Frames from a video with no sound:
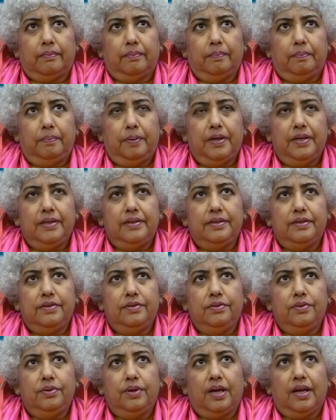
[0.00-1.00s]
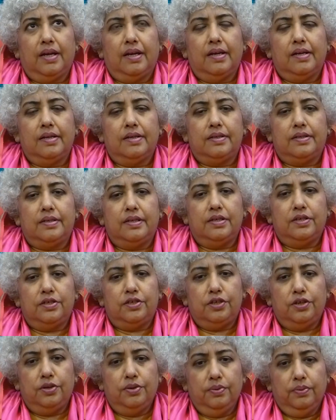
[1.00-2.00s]
person who can
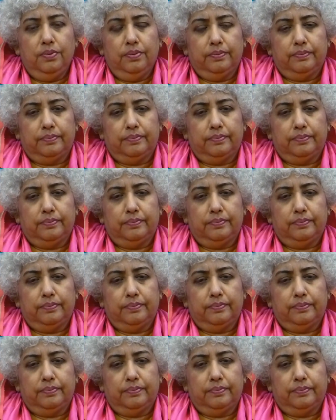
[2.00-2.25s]
assist you